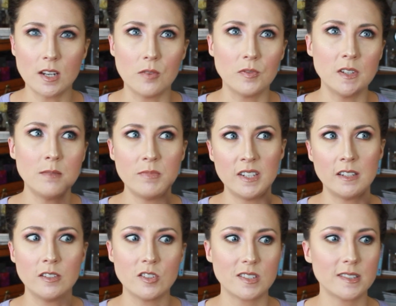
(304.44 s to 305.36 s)
of it
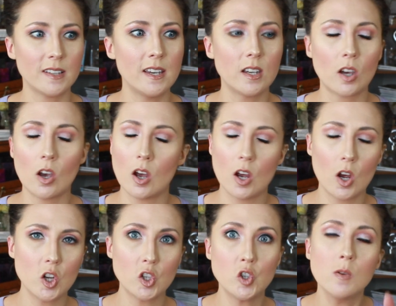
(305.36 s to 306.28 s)
being just
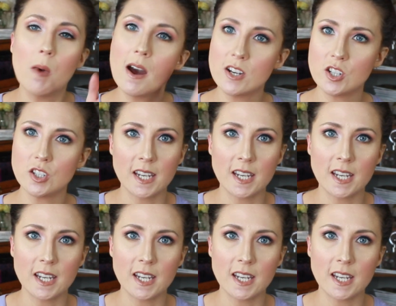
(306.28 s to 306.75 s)
too much,